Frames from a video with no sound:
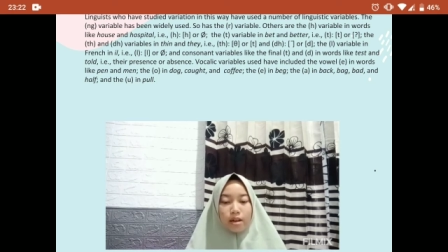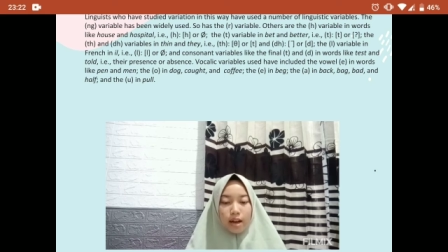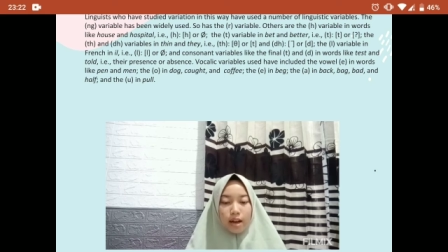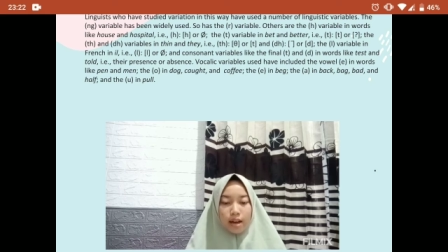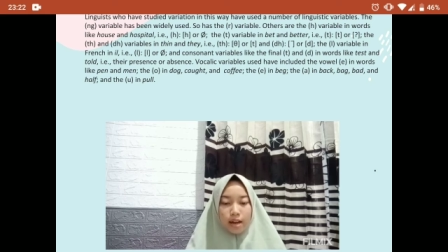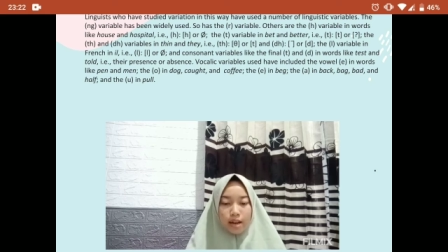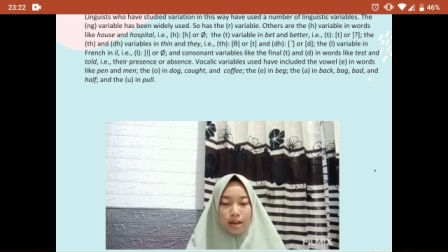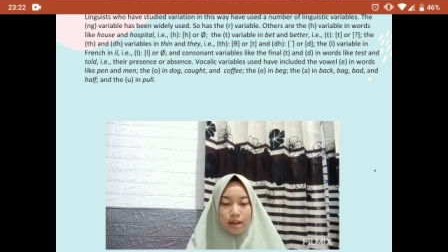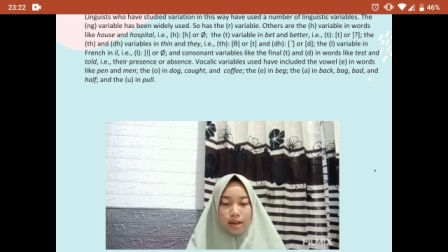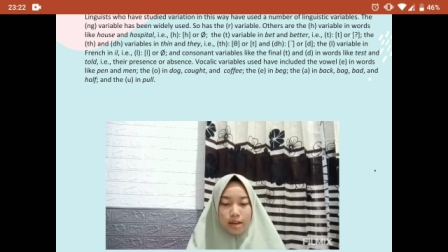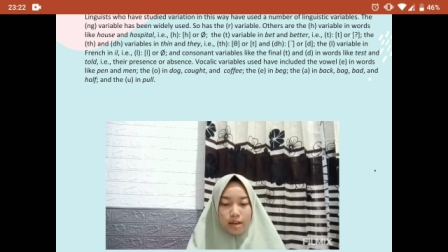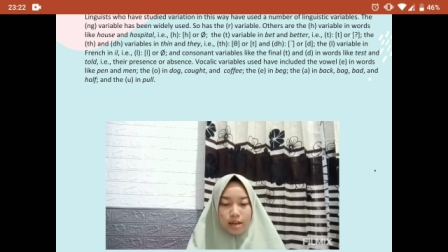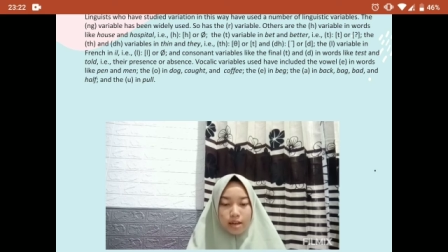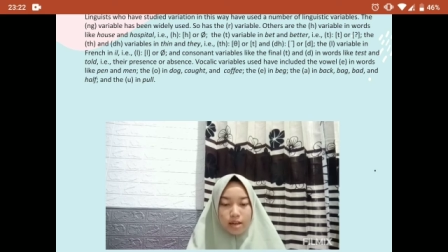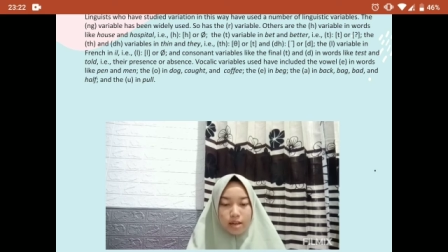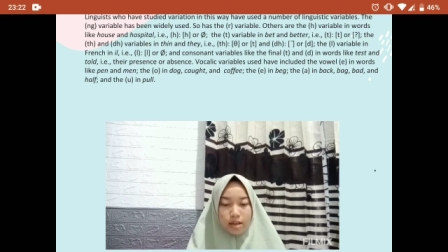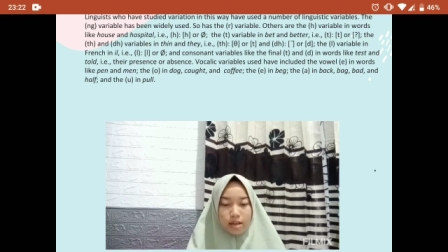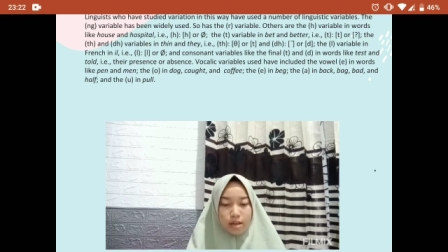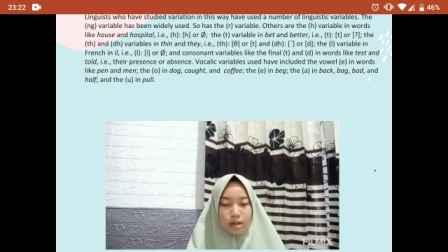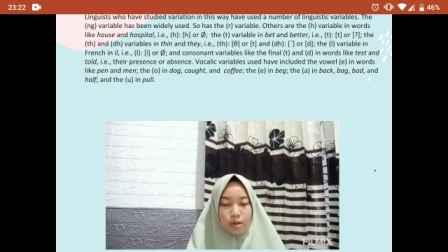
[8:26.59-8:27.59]
a
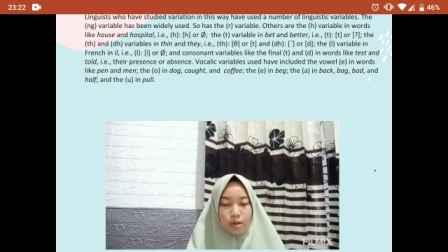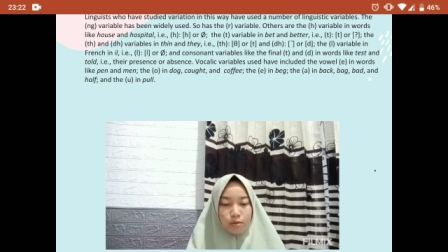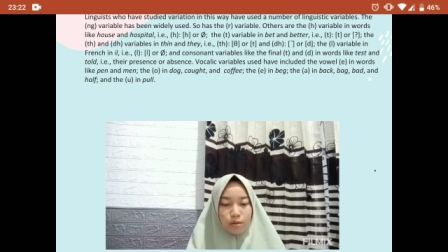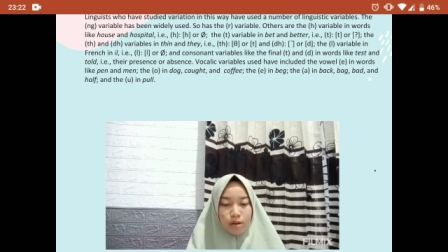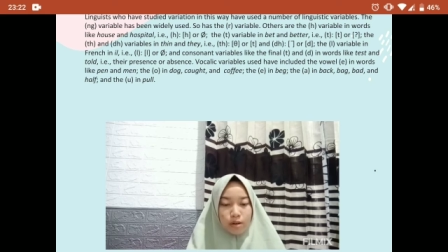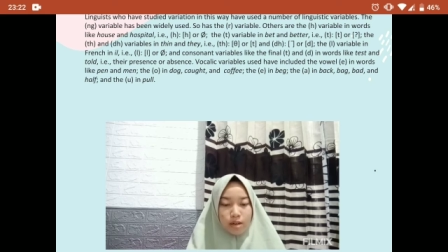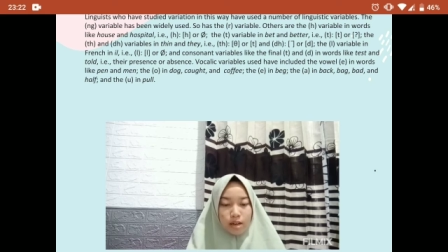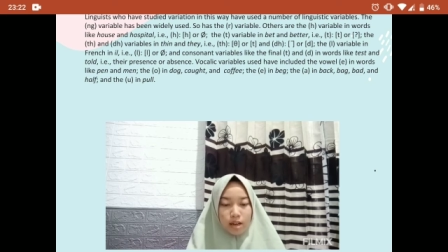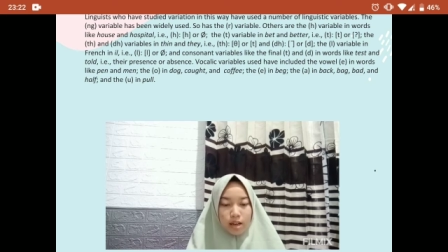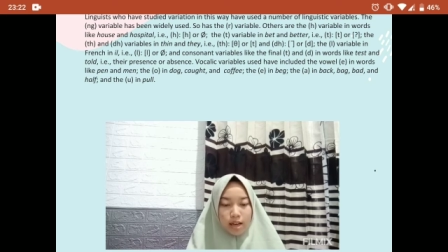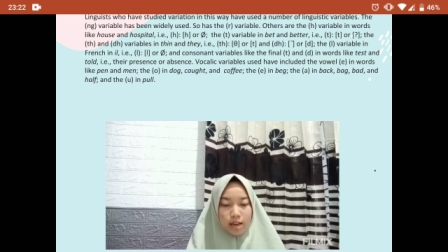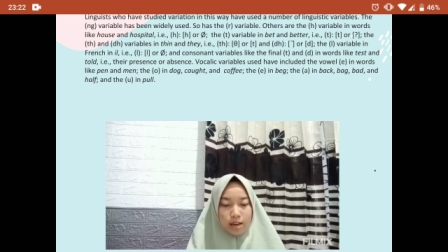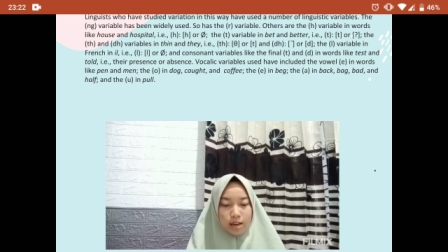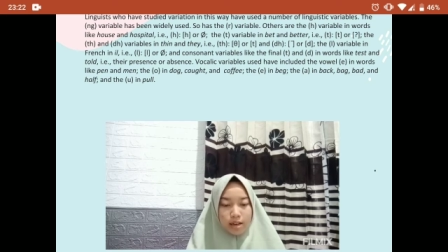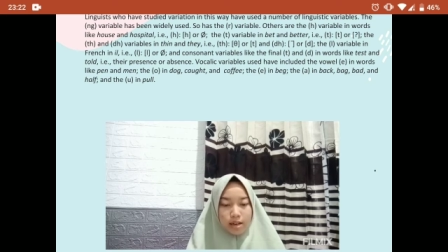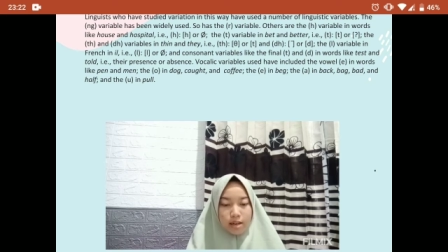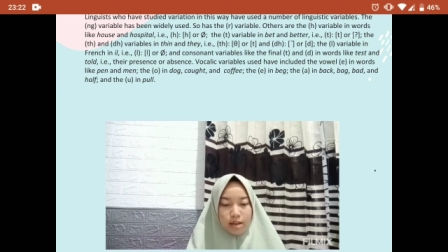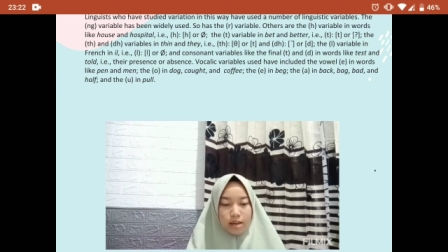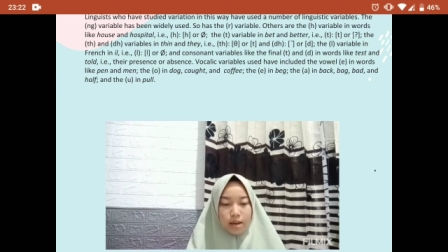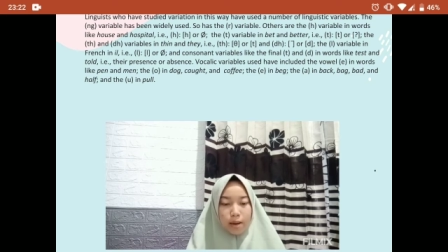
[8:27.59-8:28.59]
in words like
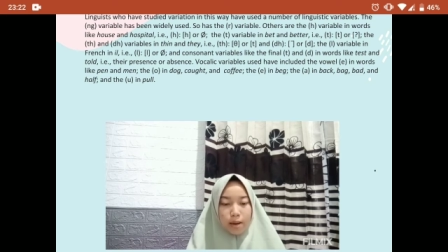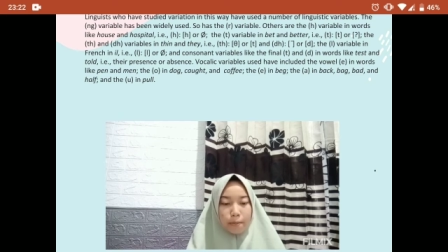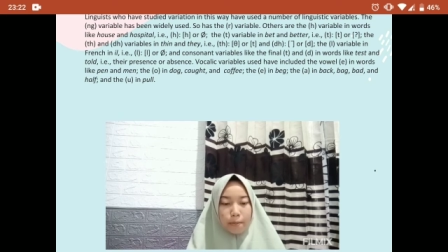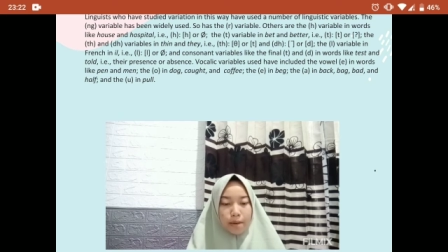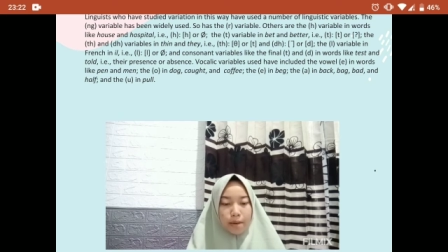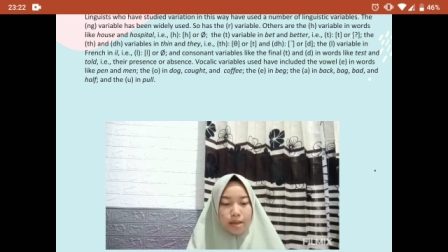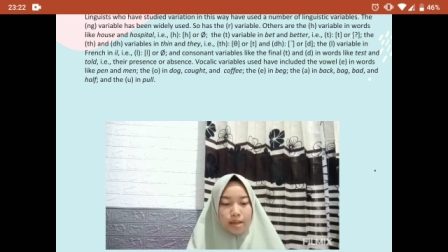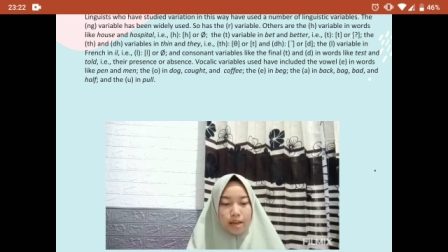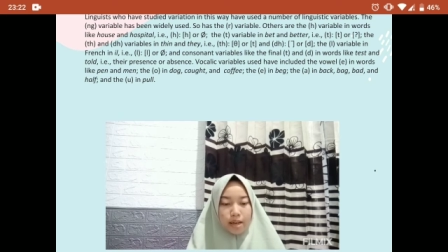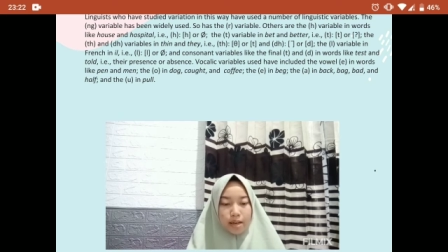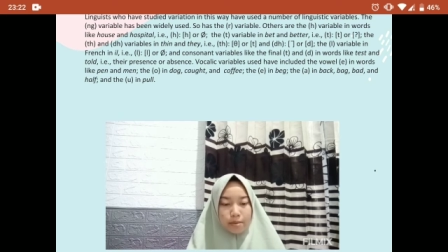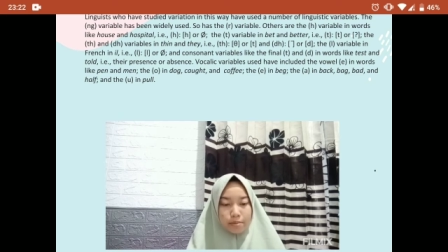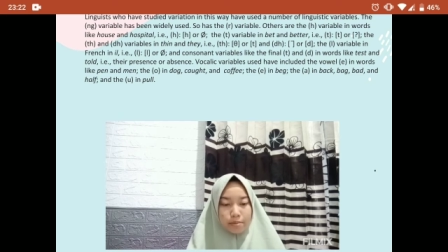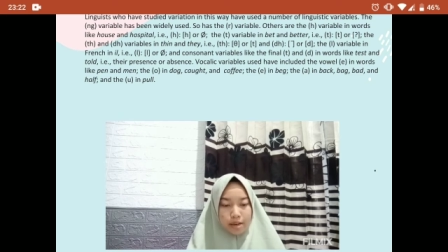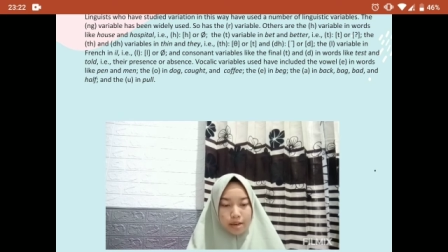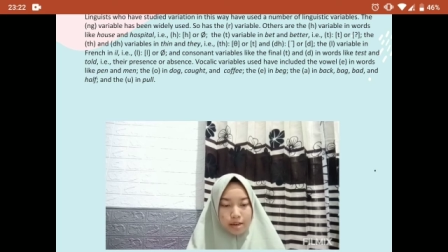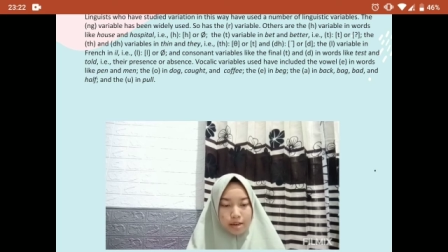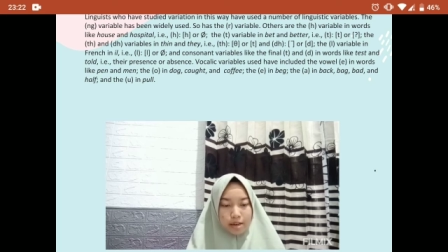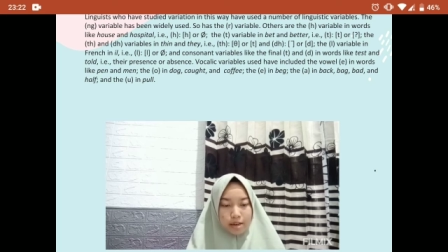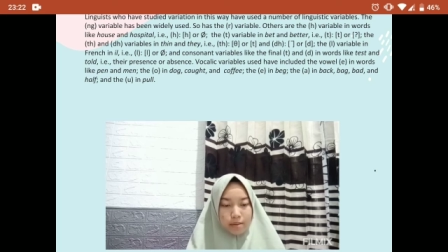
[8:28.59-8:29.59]
pen and
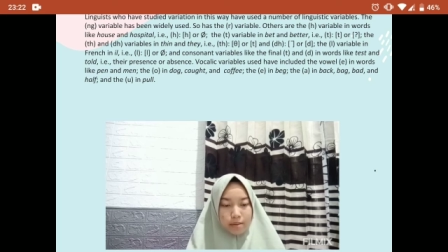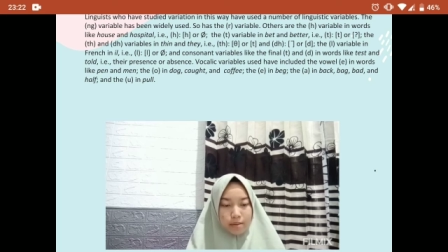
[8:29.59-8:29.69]
man.